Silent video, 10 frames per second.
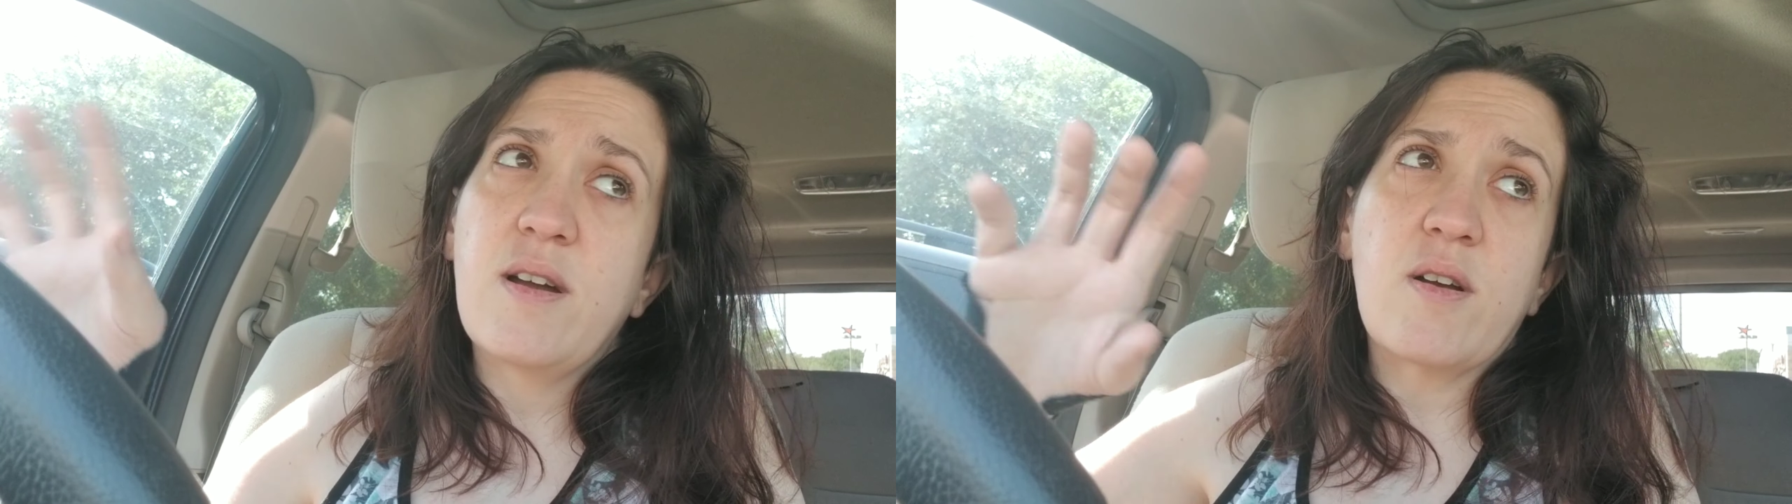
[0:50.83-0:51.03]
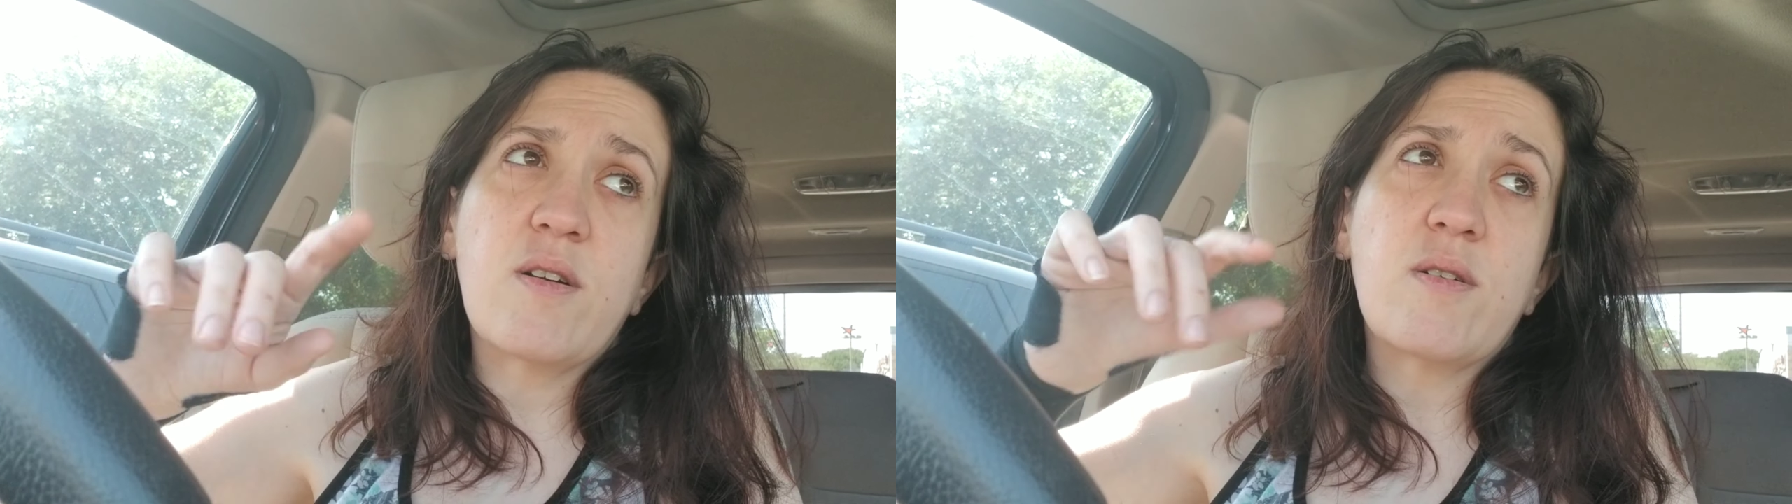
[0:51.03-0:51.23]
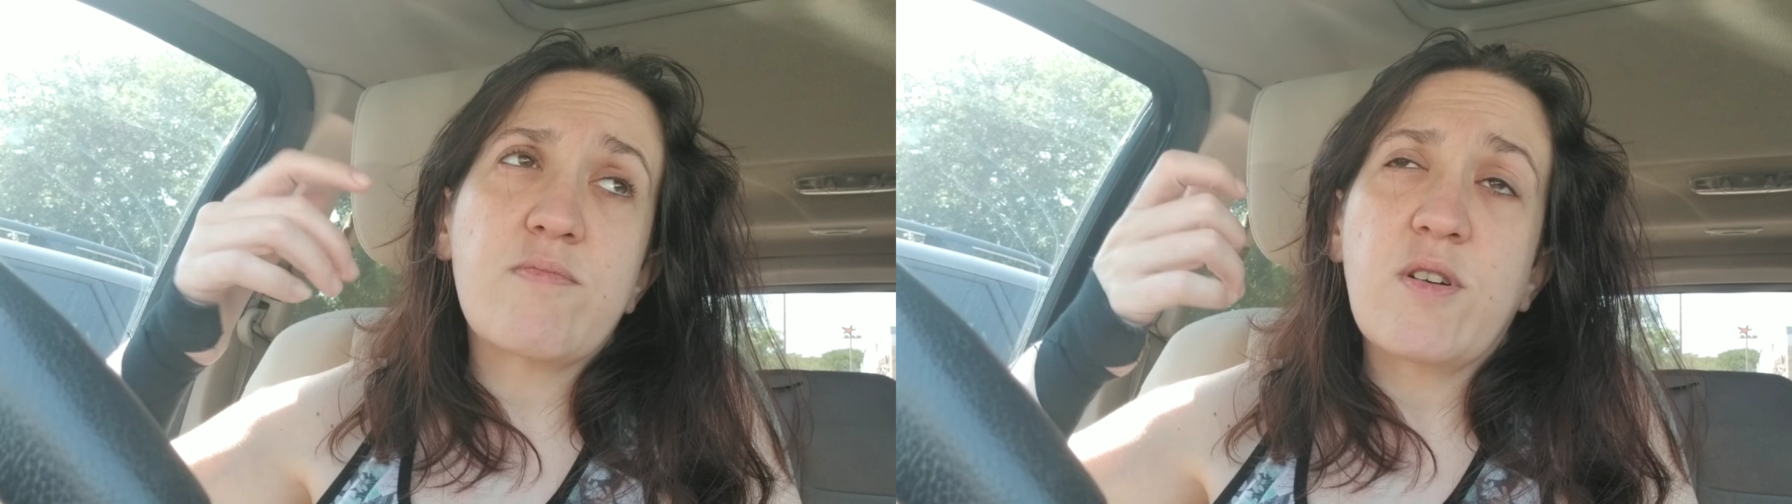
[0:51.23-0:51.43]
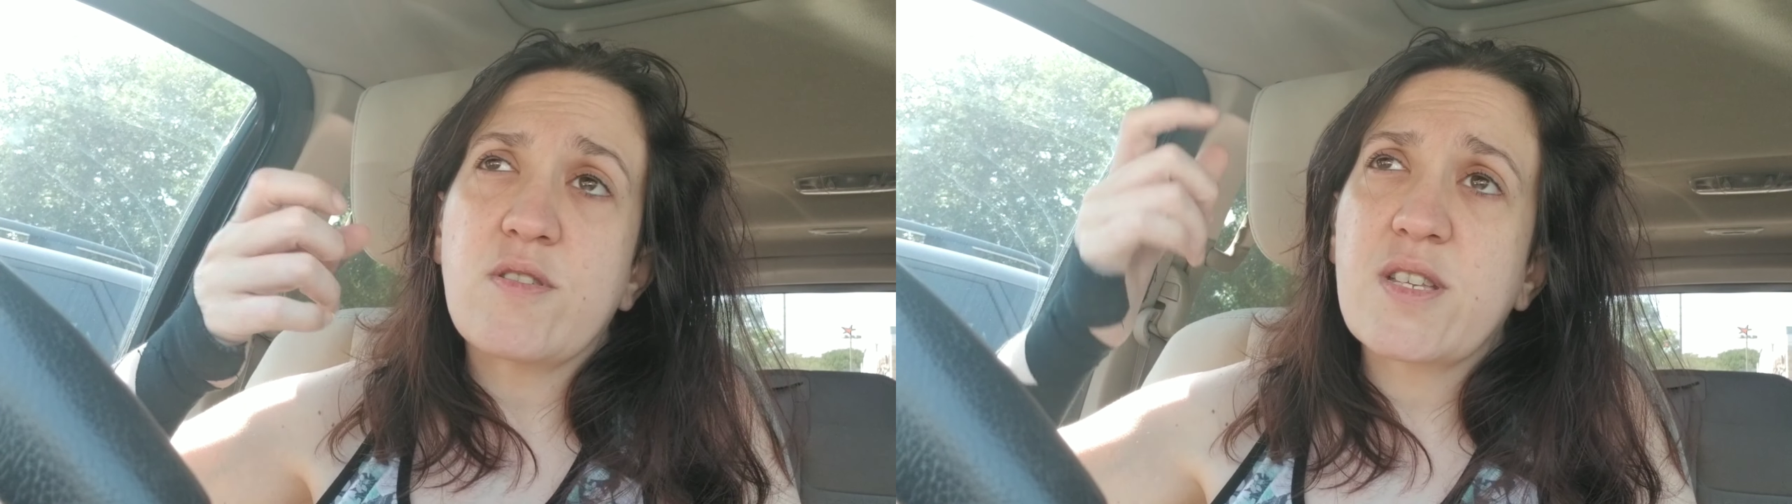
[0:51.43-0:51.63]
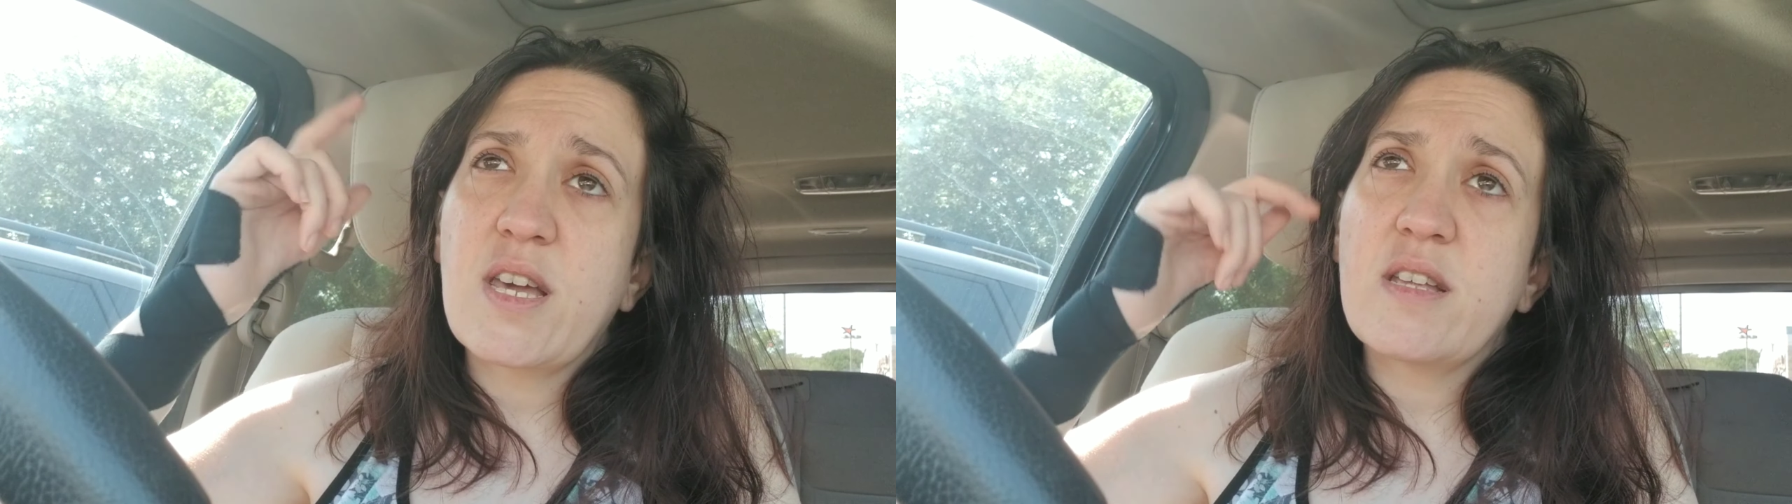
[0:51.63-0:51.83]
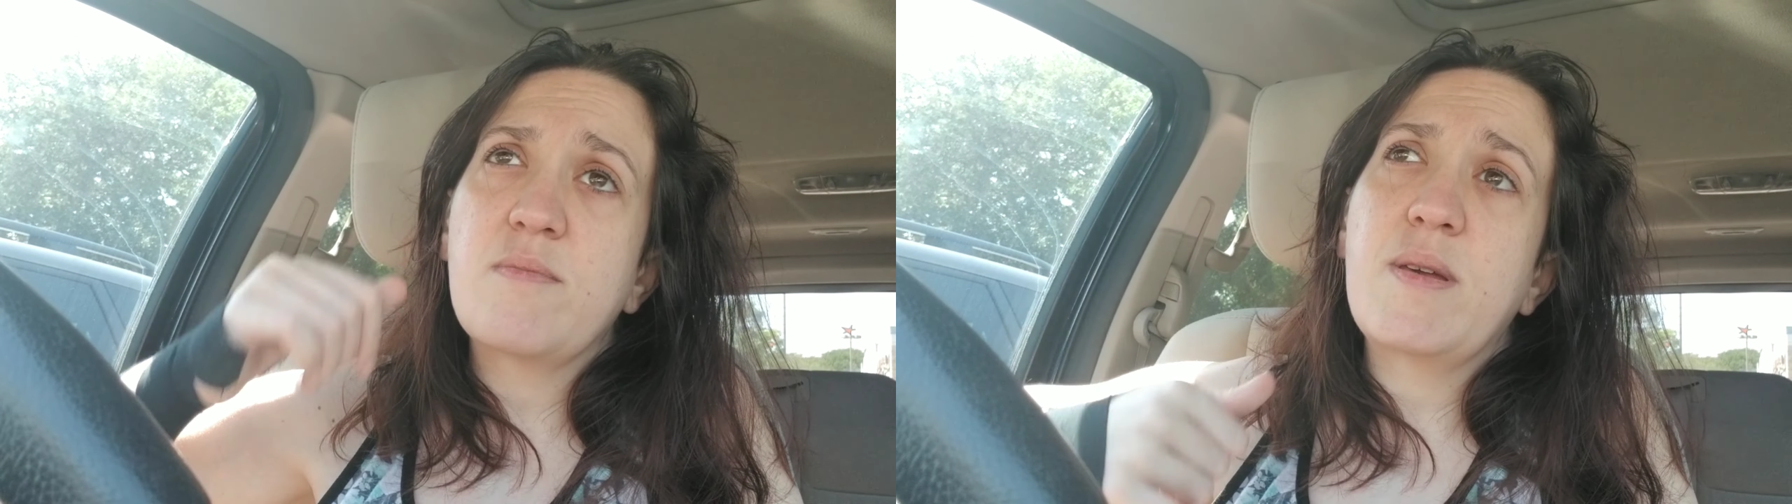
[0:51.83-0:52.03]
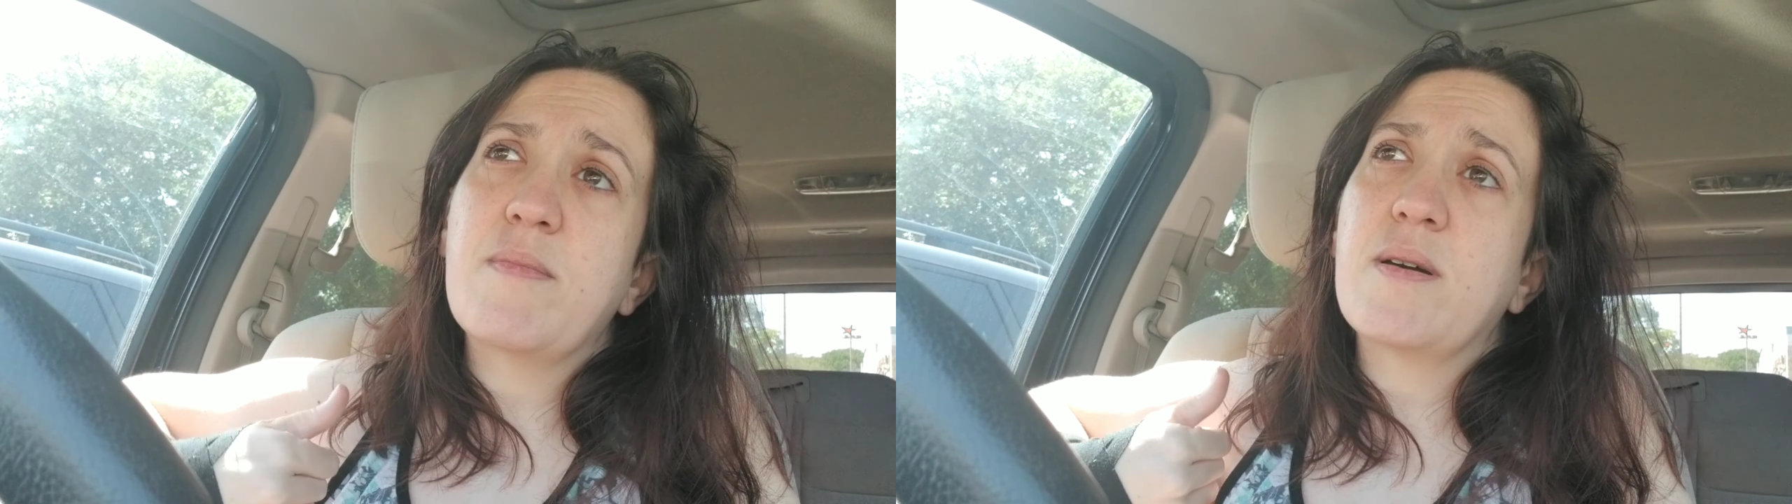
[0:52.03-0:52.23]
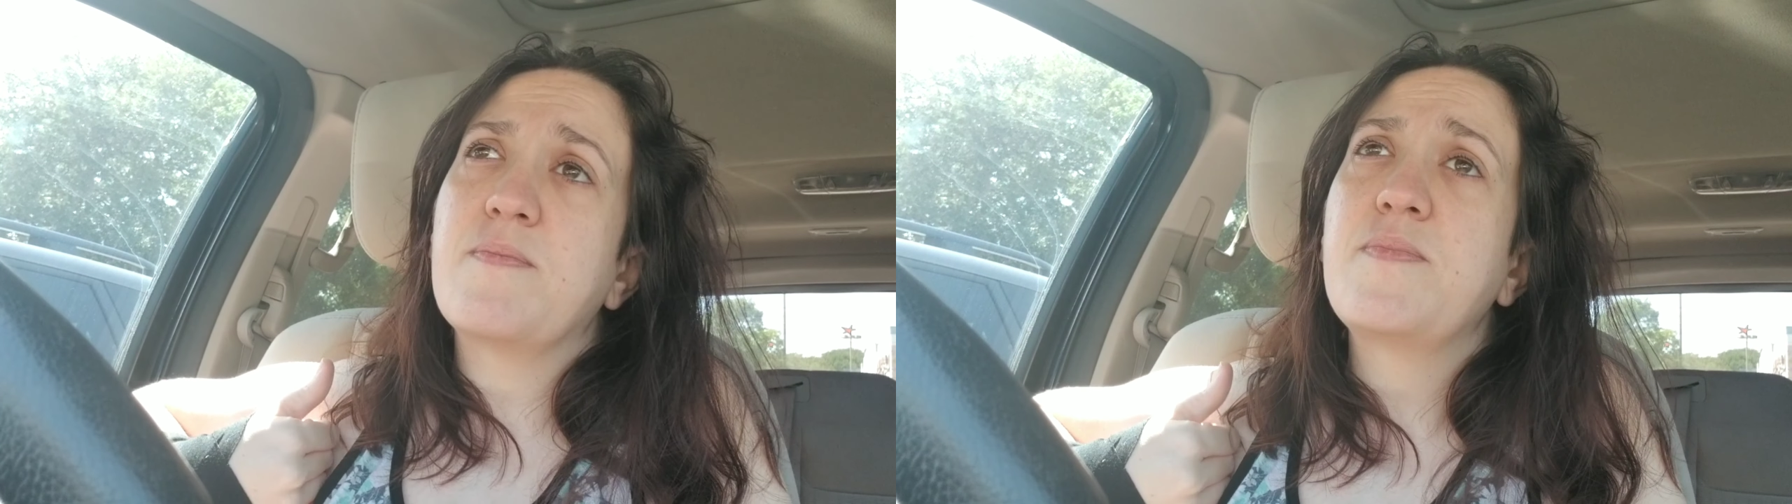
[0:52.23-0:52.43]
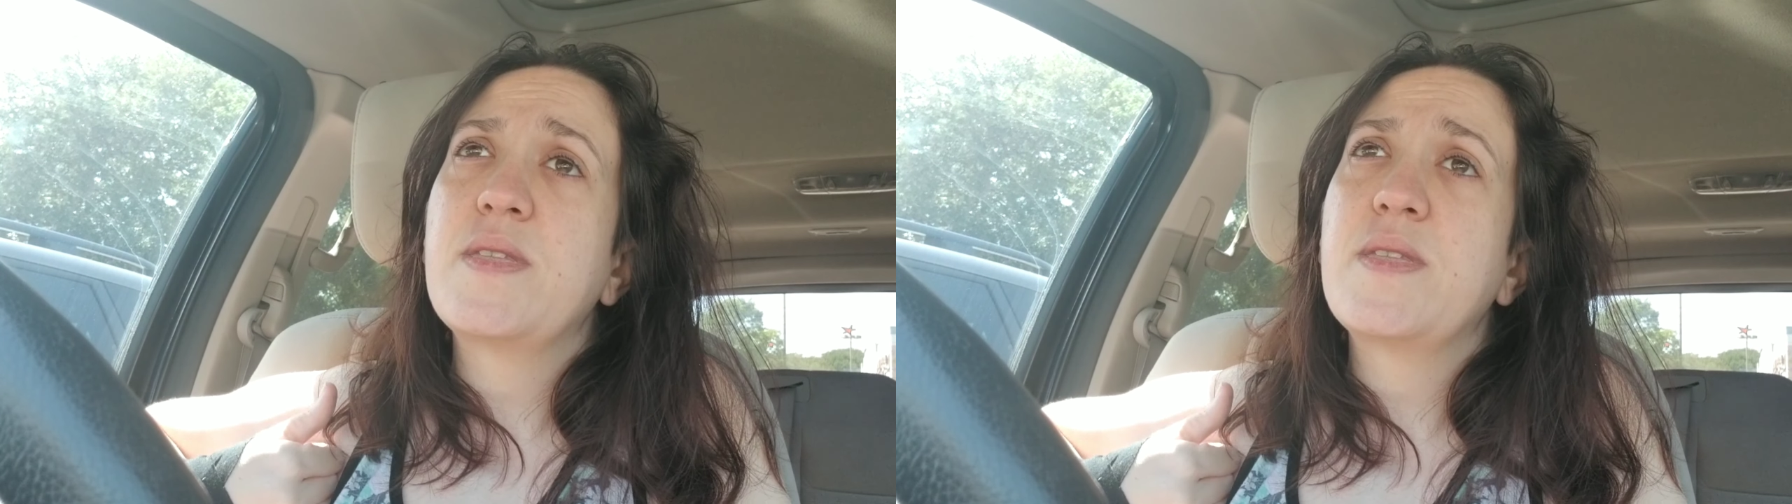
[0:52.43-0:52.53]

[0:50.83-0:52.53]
or, or, or scan to beam up.